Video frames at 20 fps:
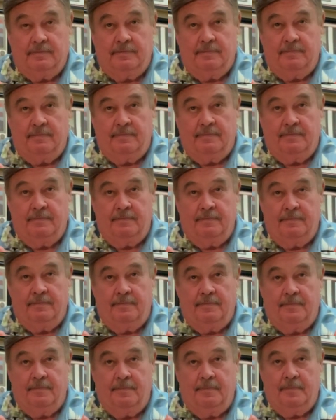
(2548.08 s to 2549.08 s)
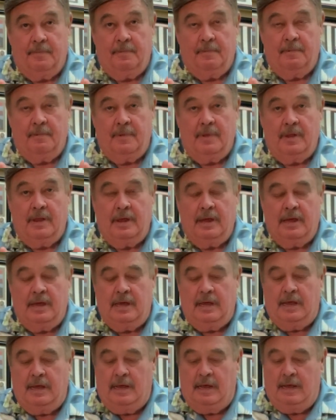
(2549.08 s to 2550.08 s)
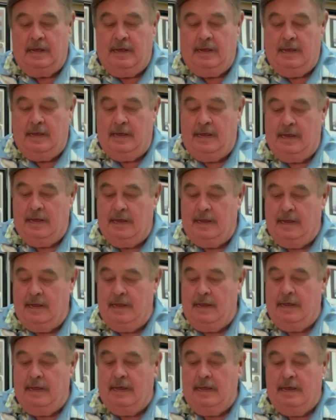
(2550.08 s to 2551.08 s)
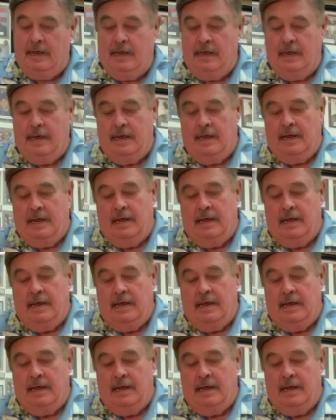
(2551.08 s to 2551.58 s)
Nothing is said.